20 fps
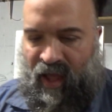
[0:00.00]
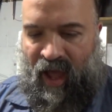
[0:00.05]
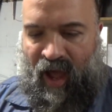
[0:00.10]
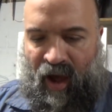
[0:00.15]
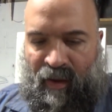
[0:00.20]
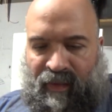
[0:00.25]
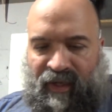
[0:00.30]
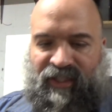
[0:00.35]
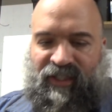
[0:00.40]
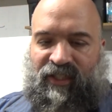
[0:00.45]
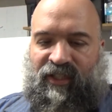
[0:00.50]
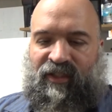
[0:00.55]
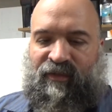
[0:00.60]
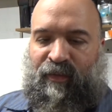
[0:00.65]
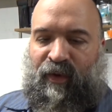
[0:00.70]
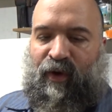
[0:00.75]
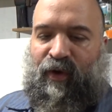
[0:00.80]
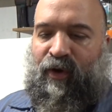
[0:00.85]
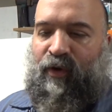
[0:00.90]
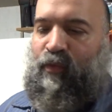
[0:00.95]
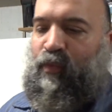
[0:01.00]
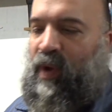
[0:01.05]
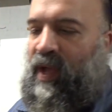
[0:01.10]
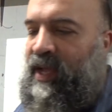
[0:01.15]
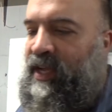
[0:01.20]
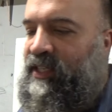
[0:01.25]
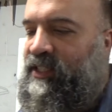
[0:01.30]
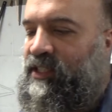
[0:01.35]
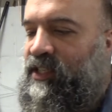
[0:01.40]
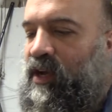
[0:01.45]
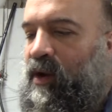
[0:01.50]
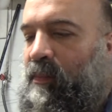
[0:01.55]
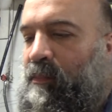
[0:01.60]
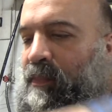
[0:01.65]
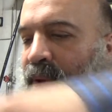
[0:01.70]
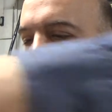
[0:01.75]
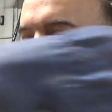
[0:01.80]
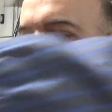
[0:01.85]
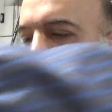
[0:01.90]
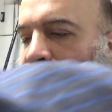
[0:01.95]
how much this motor weighs
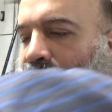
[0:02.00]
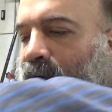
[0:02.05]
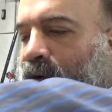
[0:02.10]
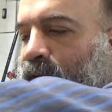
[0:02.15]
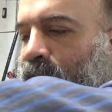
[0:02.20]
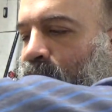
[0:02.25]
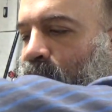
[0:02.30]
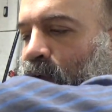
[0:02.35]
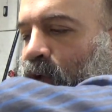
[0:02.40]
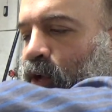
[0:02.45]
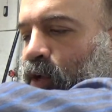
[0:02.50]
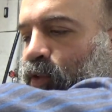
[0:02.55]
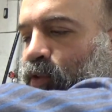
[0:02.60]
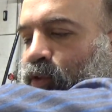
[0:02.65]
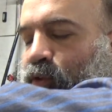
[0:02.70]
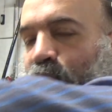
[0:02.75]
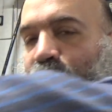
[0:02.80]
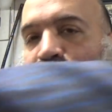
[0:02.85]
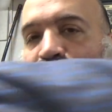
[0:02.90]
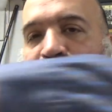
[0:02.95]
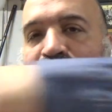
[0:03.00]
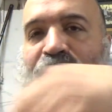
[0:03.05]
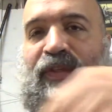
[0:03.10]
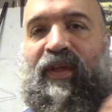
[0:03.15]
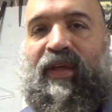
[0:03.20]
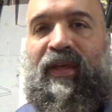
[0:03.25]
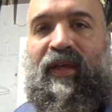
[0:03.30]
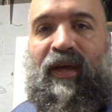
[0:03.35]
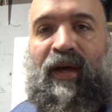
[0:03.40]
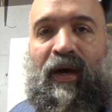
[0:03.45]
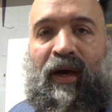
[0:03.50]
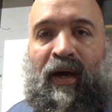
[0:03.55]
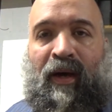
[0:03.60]
compared to the